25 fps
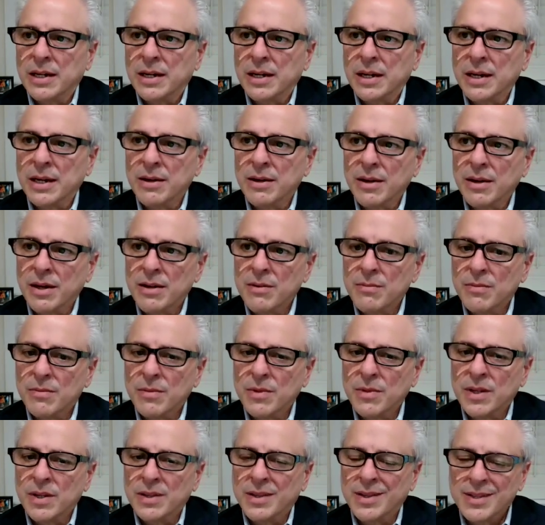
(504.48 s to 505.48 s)

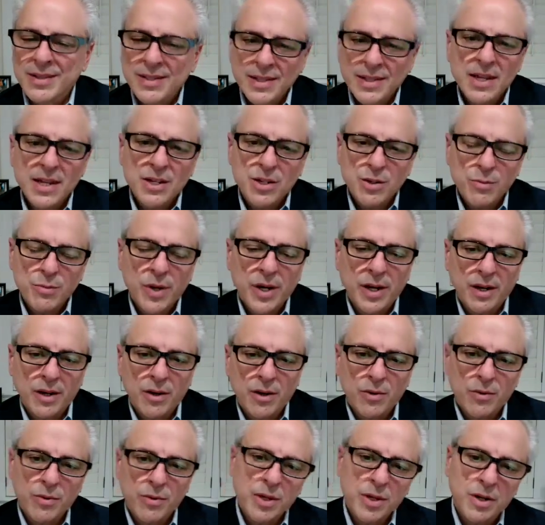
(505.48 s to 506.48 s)
I'm at this stage in my
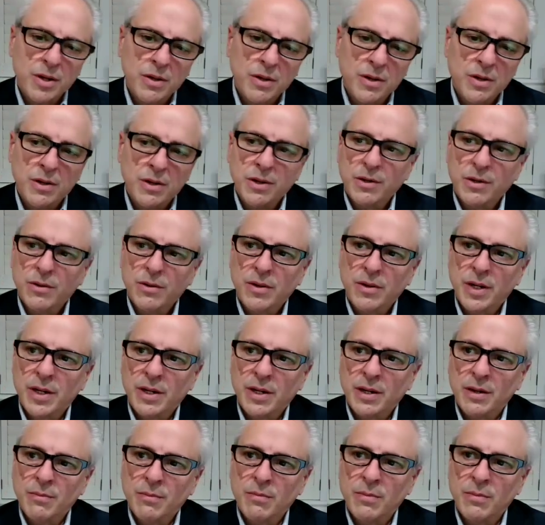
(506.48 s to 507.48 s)
career,
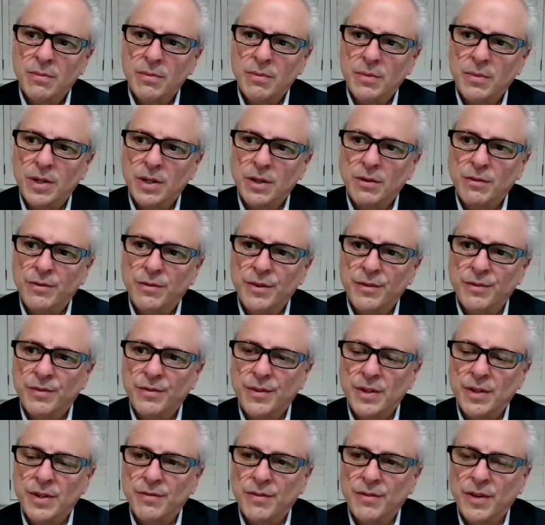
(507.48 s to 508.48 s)
right? I'm,
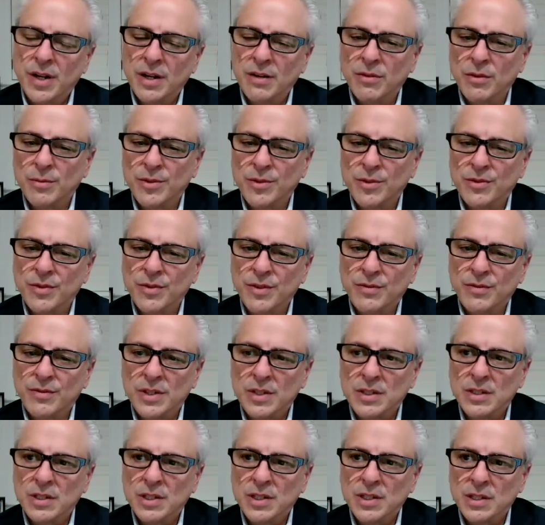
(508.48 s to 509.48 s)
55, almost
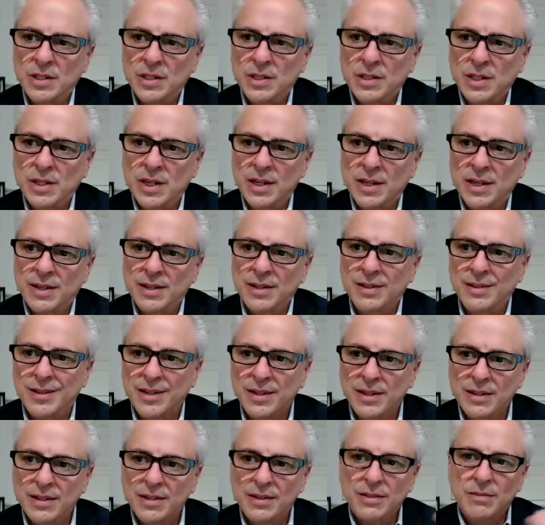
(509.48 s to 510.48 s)
56, and I
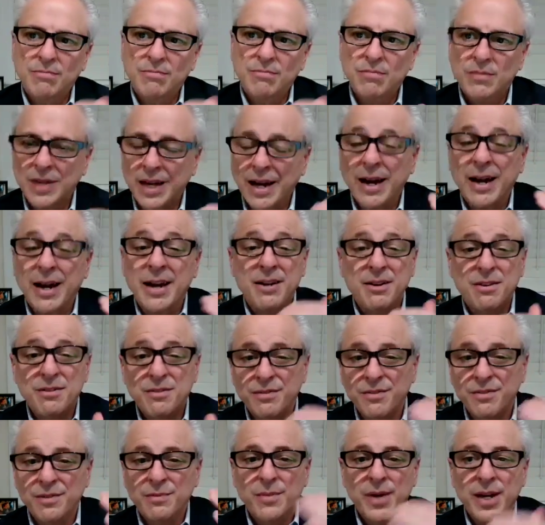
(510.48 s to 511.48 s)
can kind
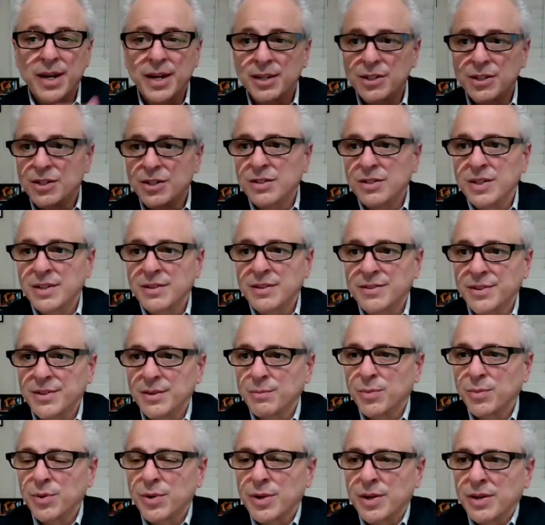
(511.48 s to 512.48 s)
of imagine at
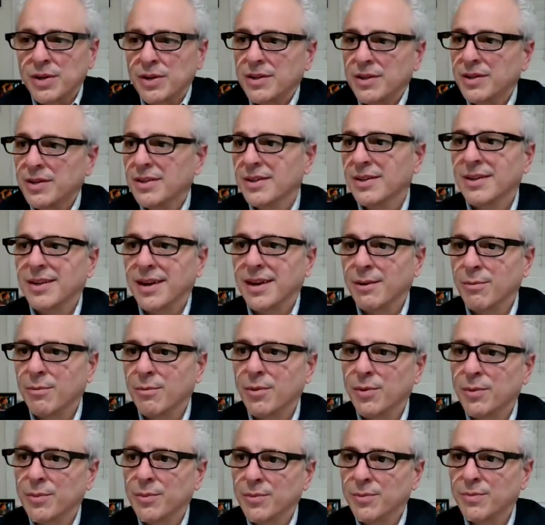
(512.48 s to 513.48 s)
some point I
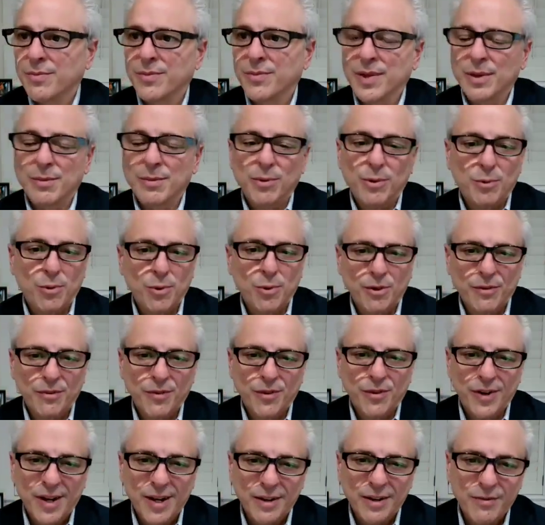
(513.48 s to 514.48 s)
won't be able to work
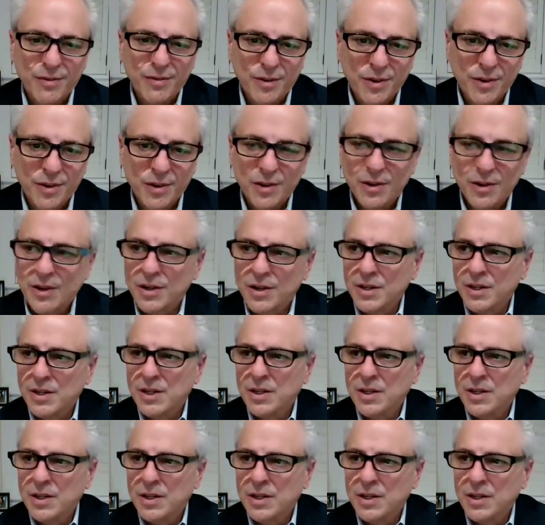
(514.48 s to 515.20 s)
forever.